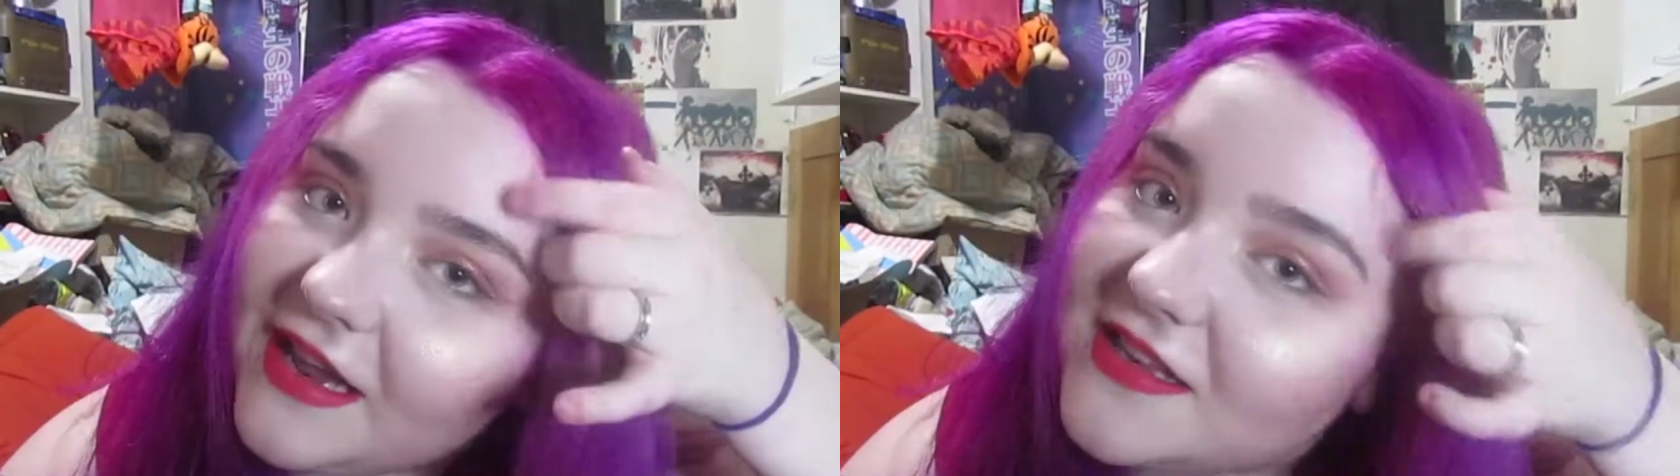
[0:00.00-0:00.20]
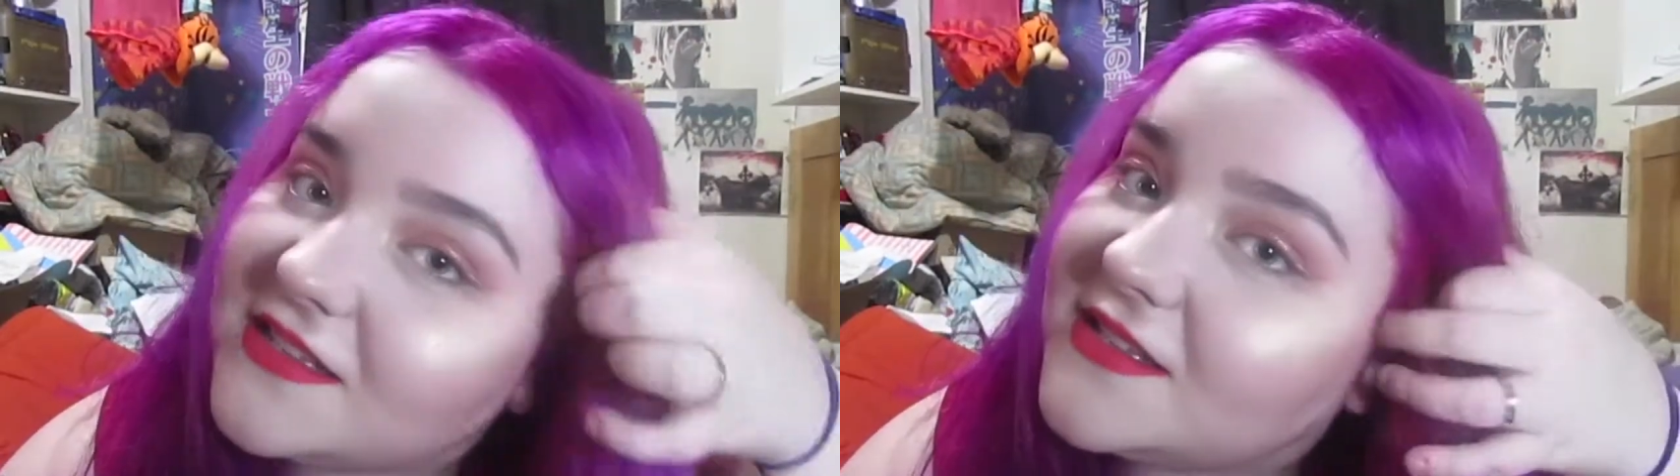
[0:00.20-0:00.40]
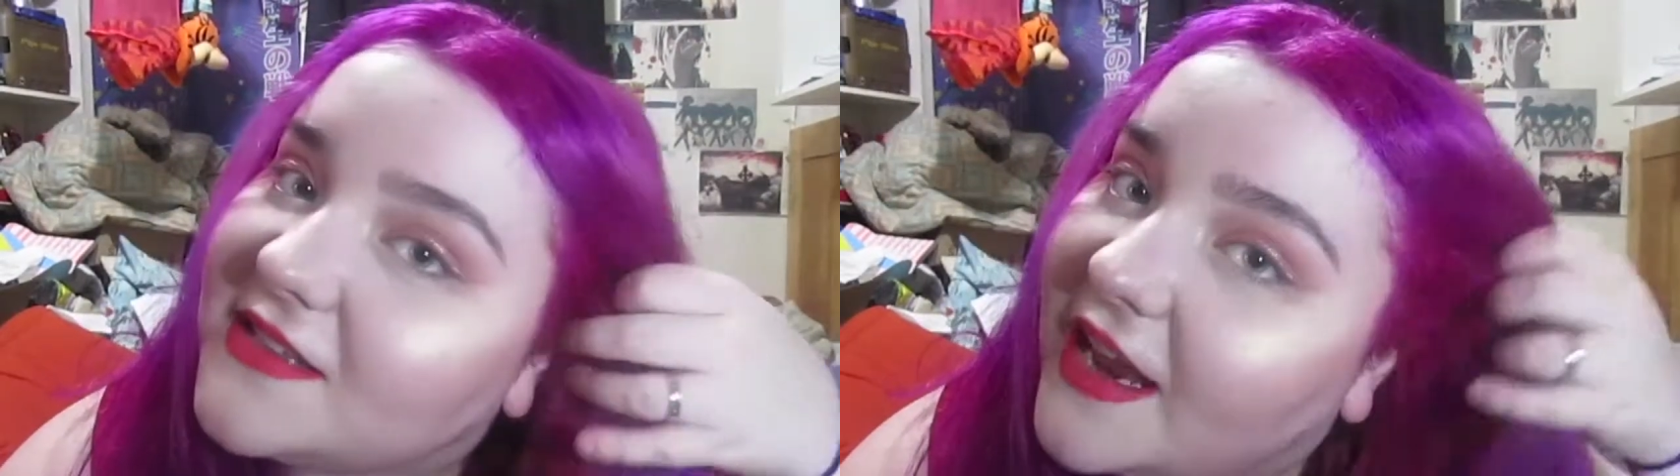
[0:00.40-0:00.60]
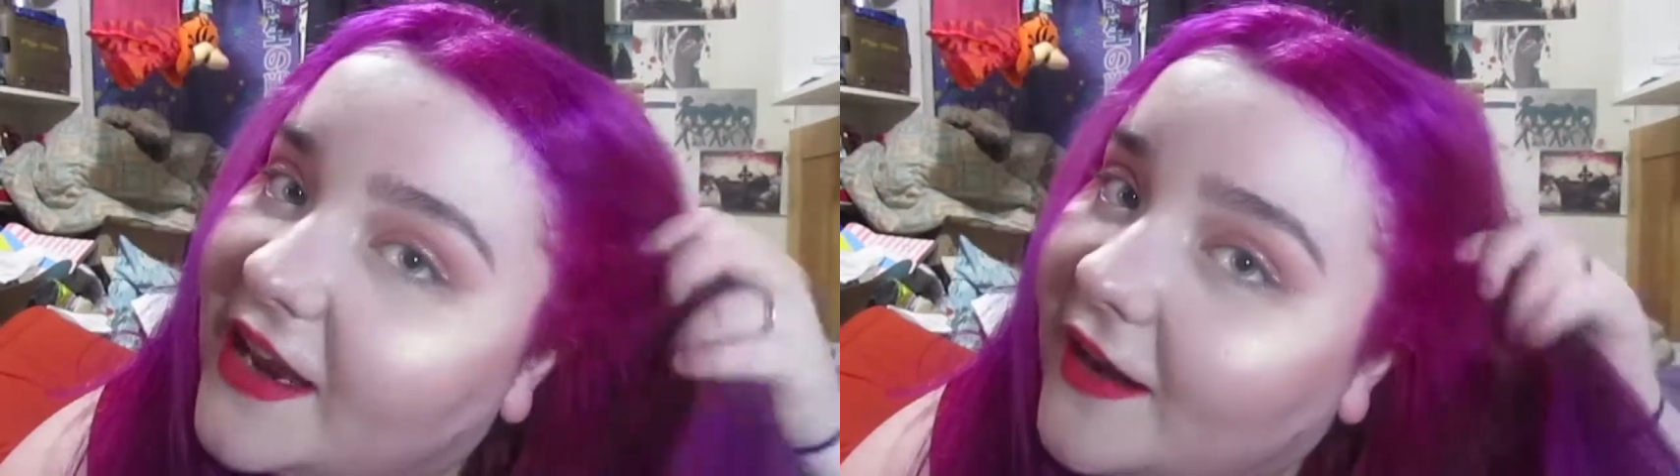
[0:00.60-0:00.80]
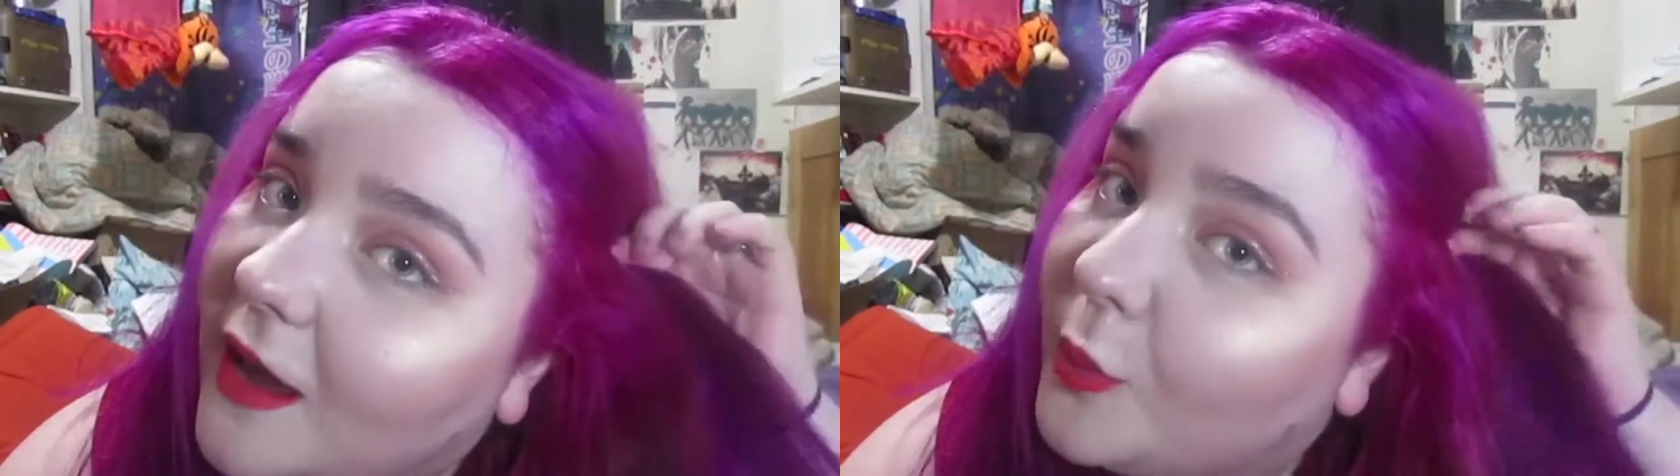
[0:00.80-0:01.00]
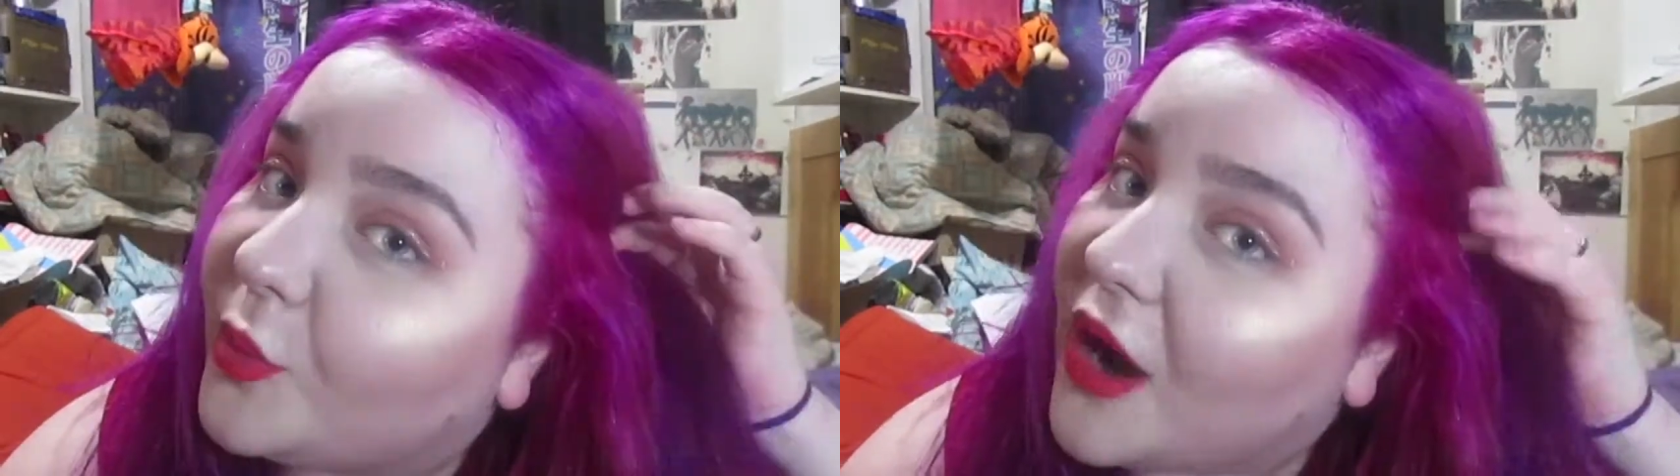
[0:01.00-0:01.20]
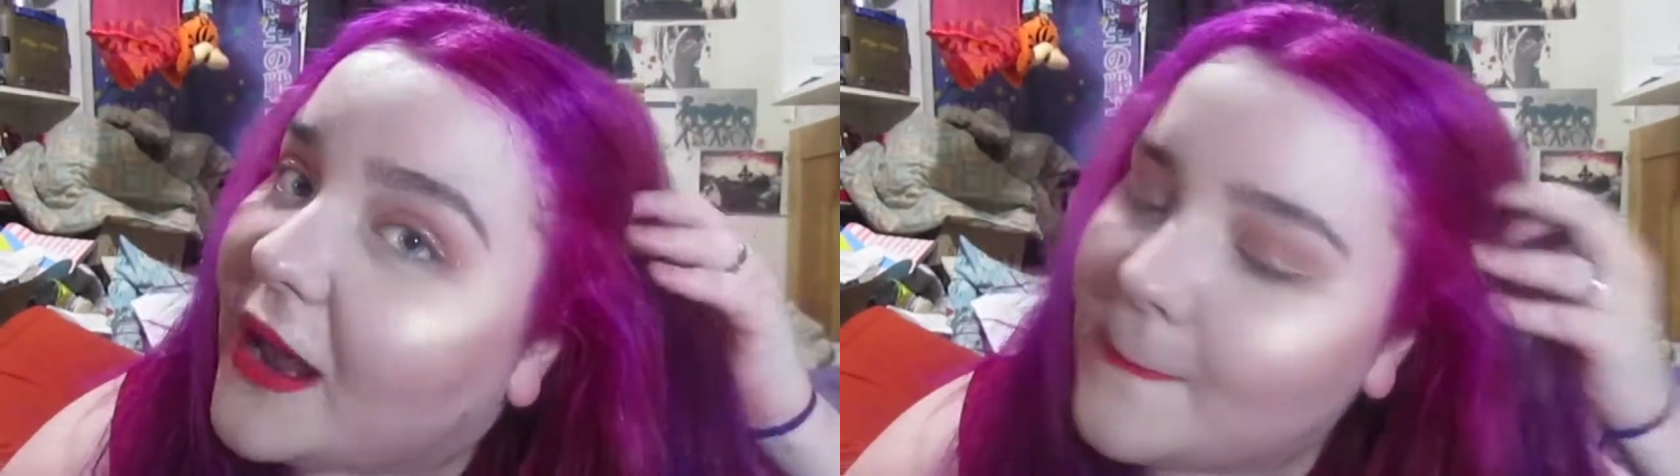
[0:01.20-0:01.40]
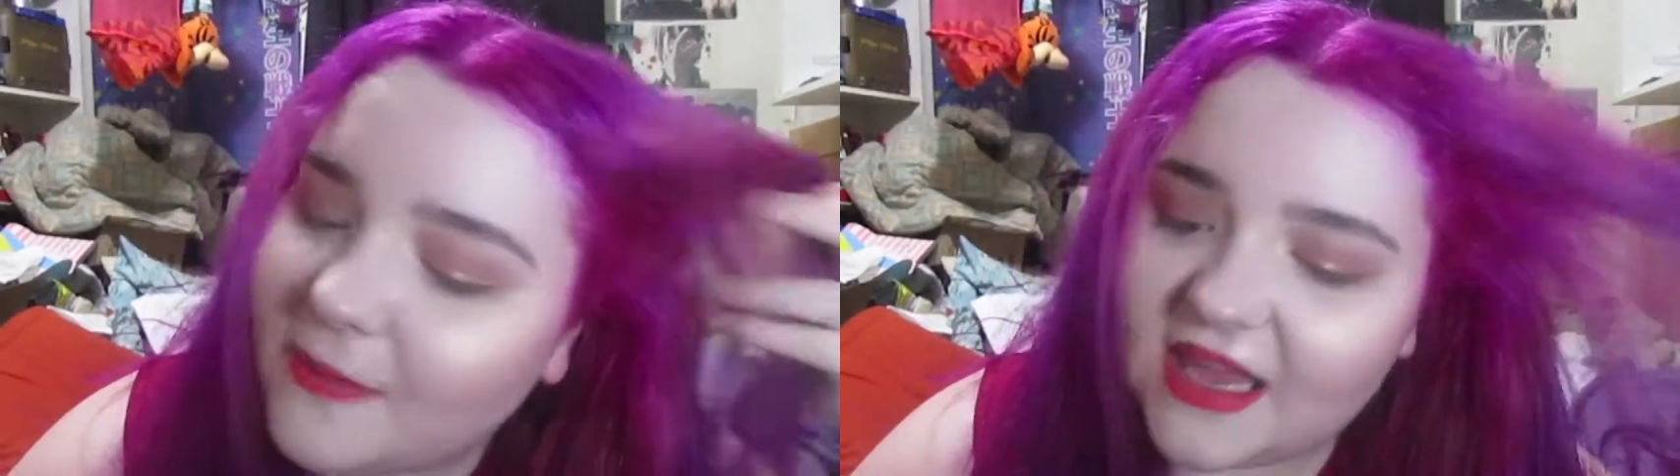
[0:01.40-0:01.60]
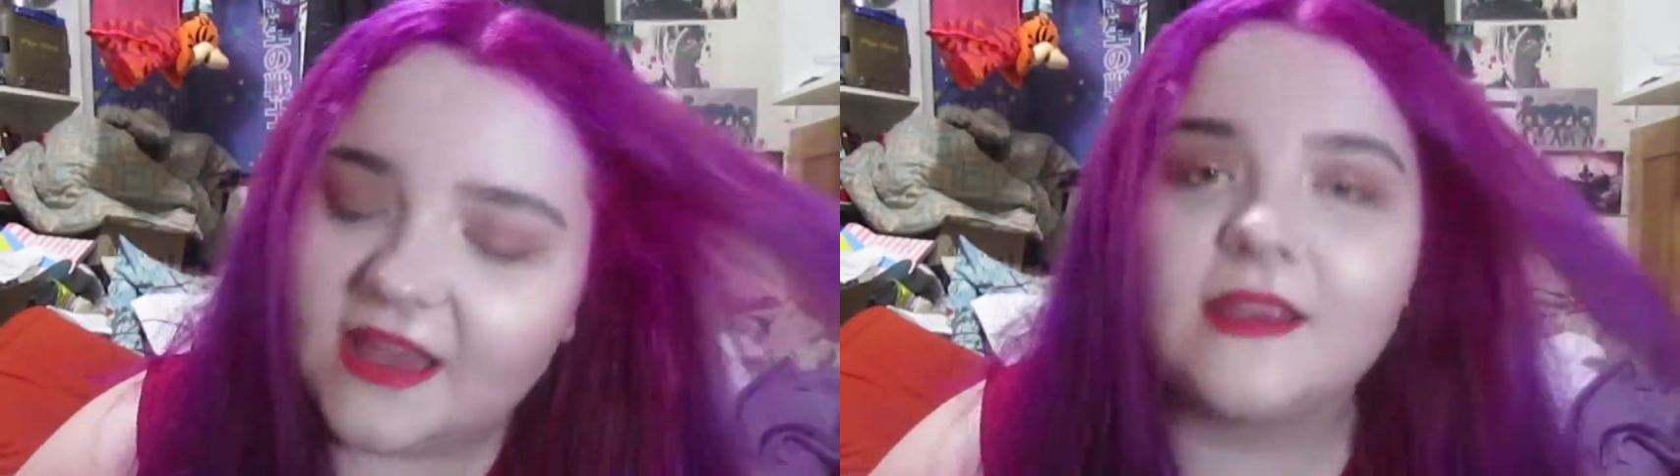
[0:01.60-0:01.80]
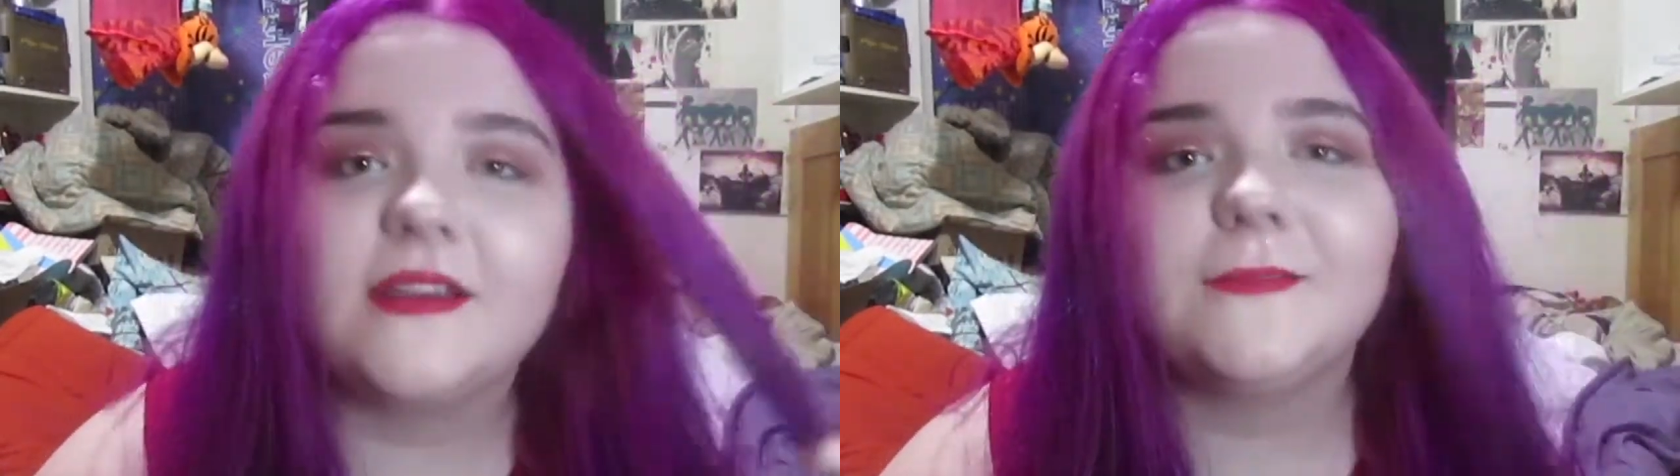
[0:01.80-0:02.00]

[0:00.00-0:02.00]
insane bright pink.